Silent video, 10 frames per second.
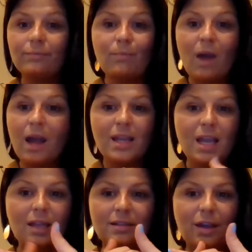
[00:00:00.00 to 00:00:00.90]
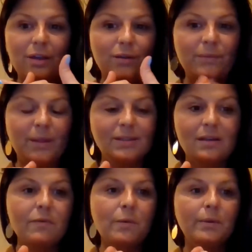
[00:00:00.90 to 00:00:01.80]
I can't tell you if that's
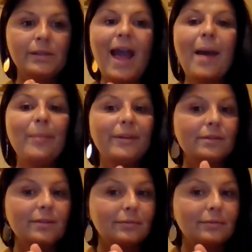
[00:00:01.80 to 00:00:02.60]
ever really happened.